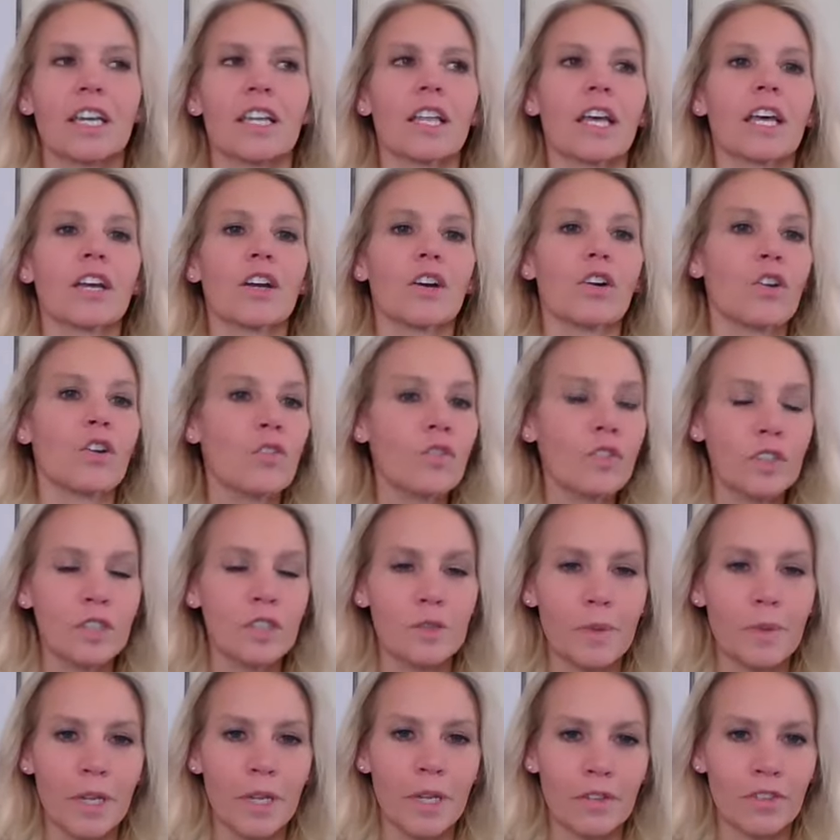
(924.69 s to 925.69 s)
like over the
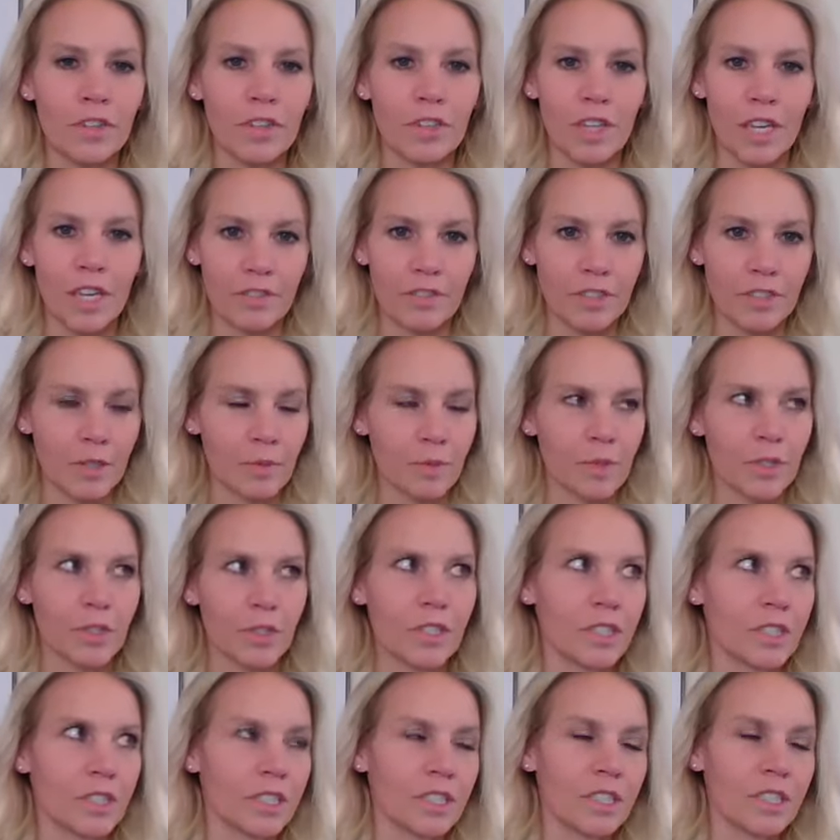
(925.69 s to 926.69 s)
span of your lifetime
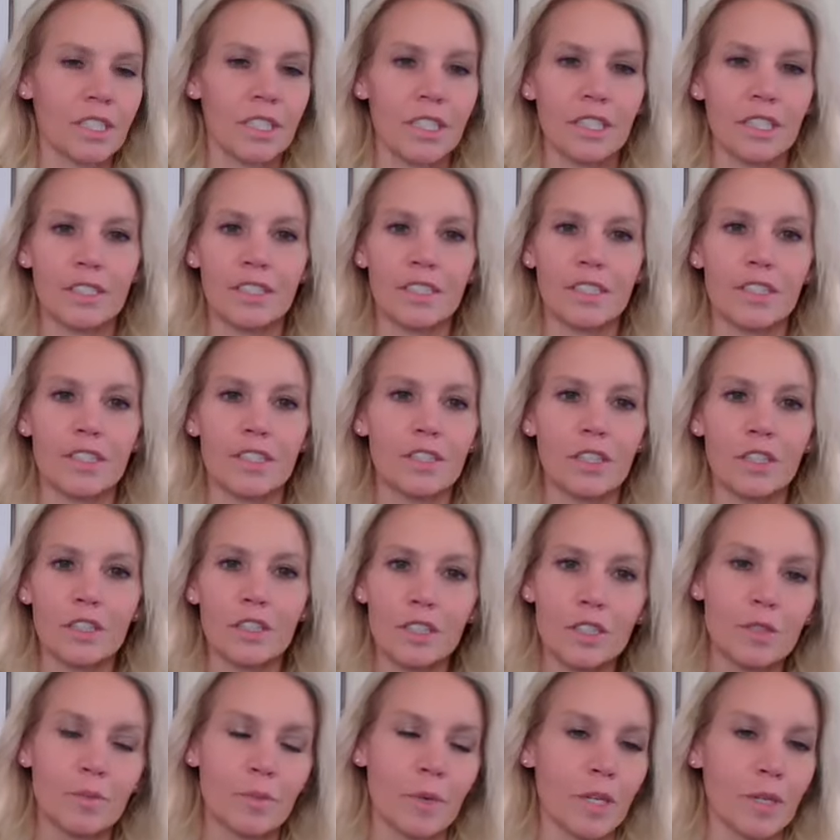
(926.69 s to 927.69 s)
30 60 days is such
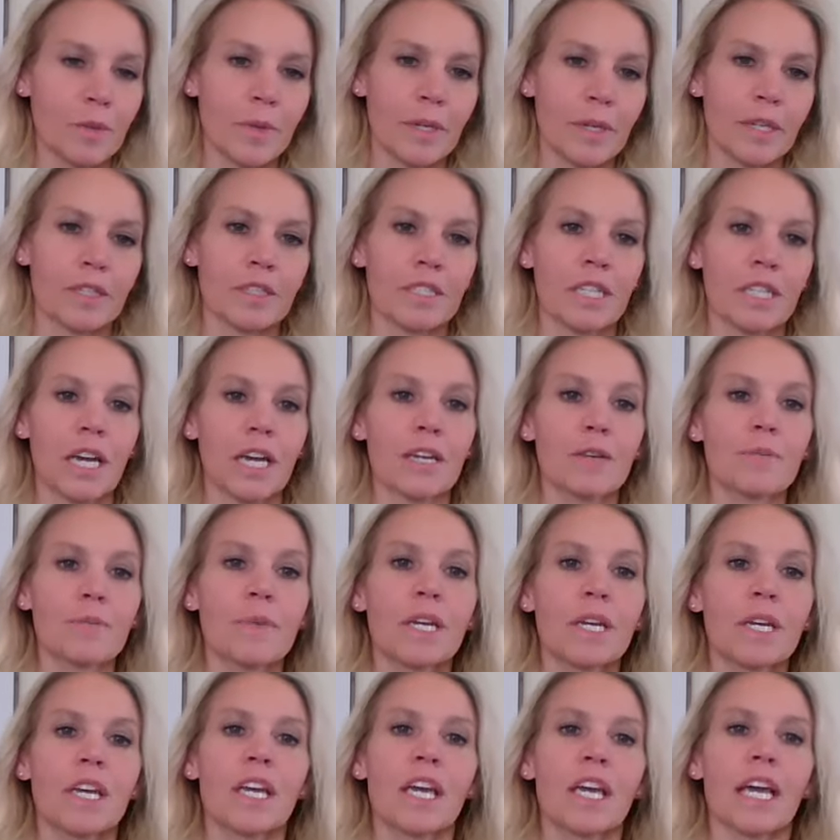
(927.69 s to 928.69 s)
a small amount of time
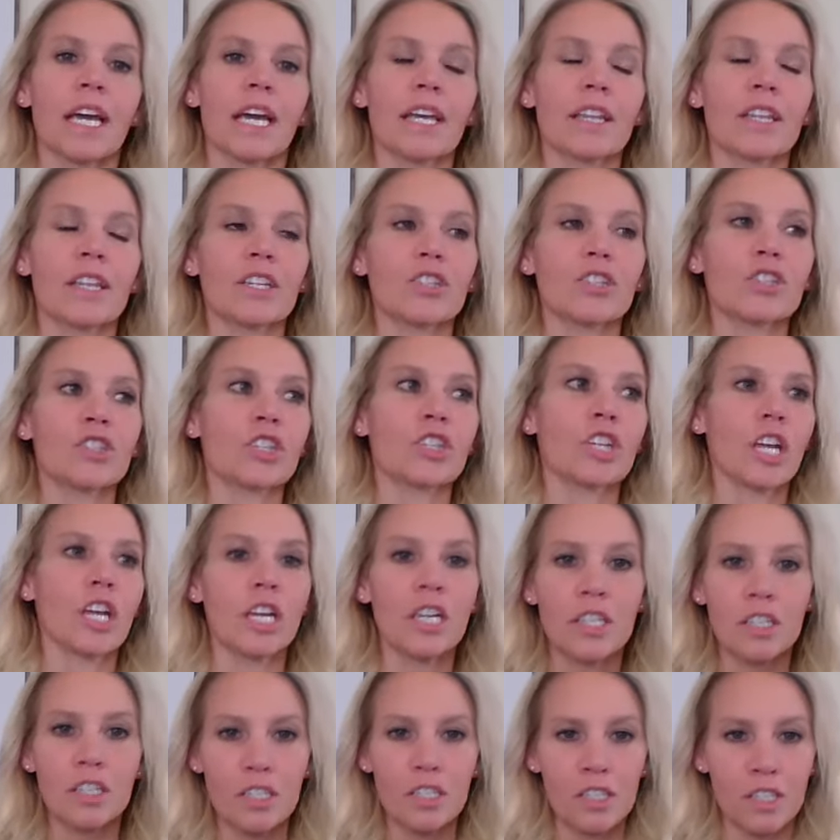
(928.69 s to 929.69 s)
and the
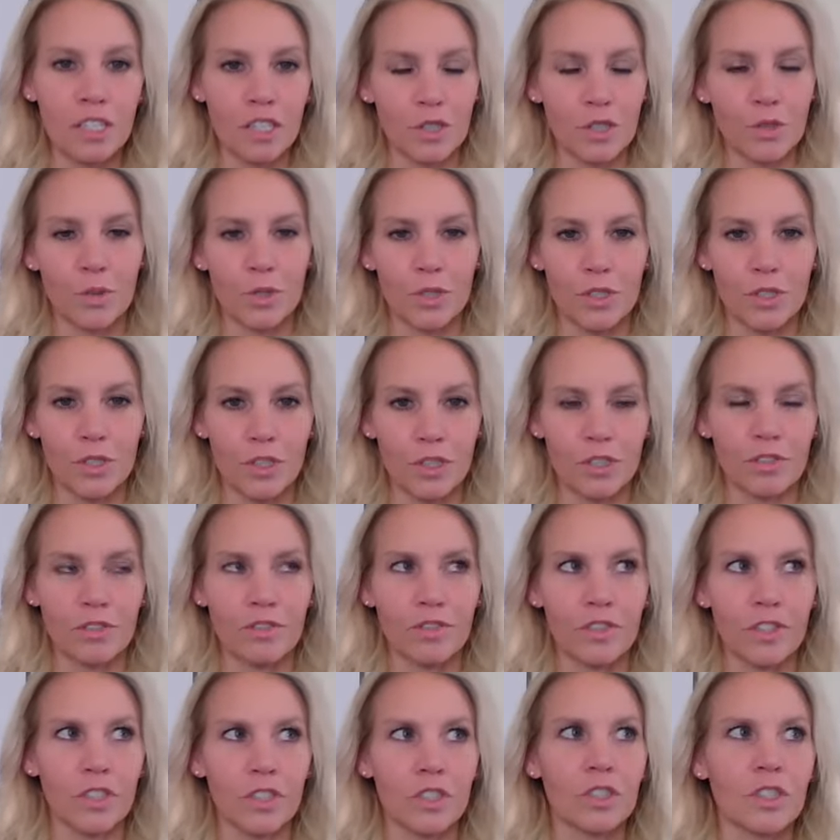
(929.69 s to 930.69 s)
changes that you will start to
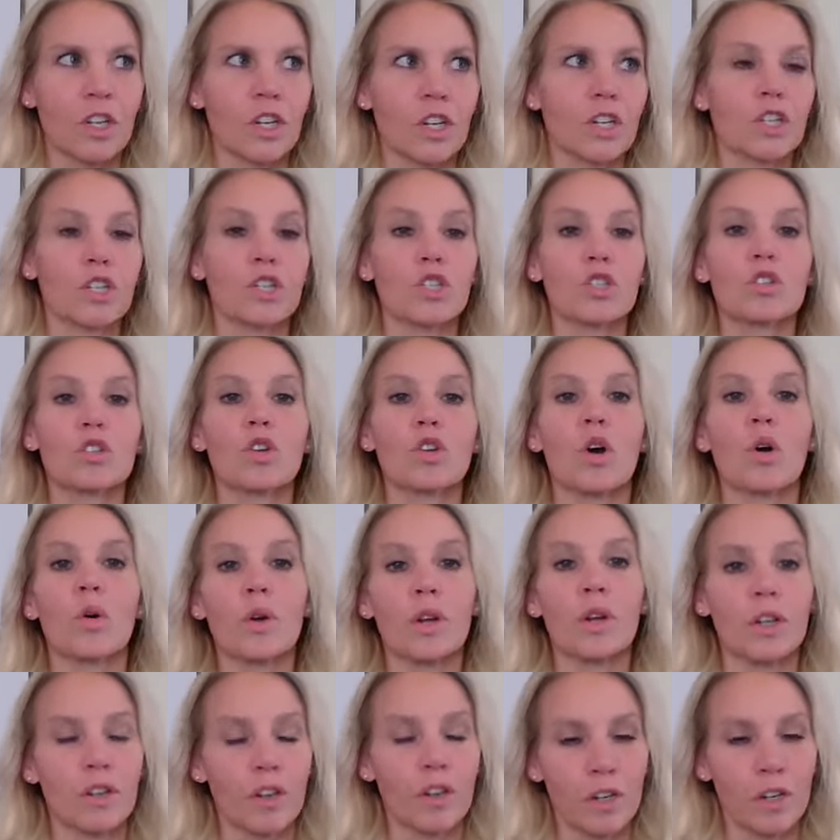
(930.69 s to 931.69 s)
feel are so
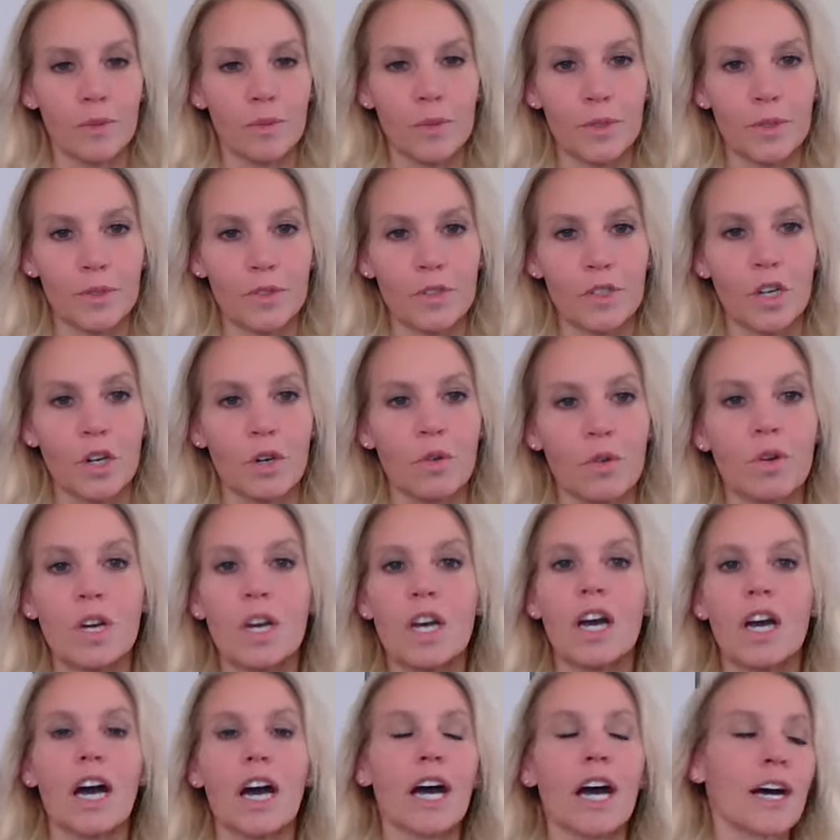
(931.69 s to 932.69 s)
incredible so
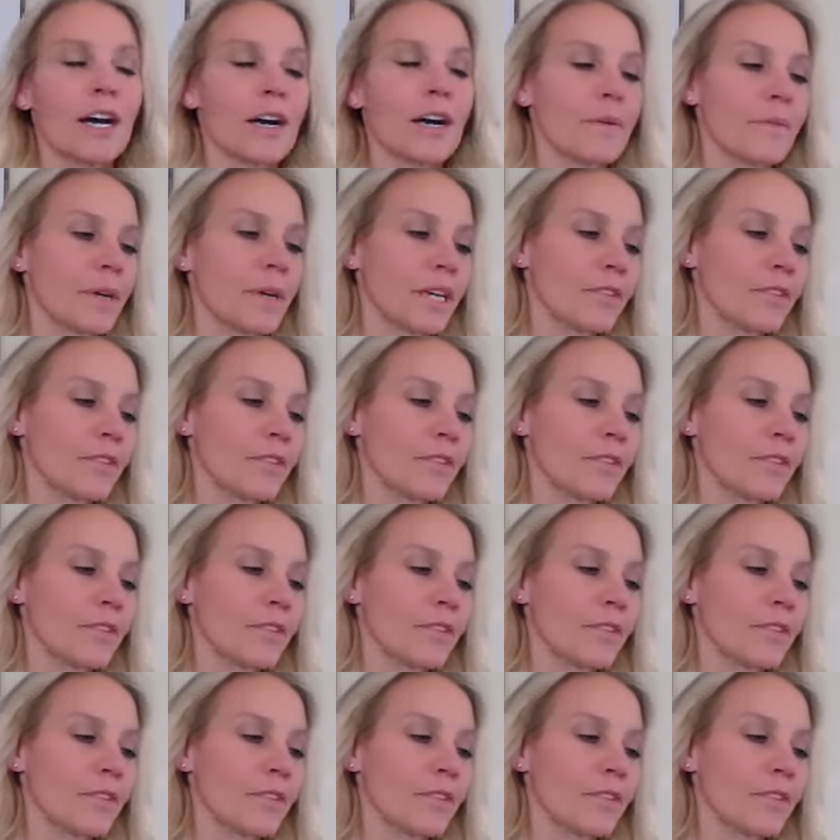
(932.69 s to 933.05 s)
um,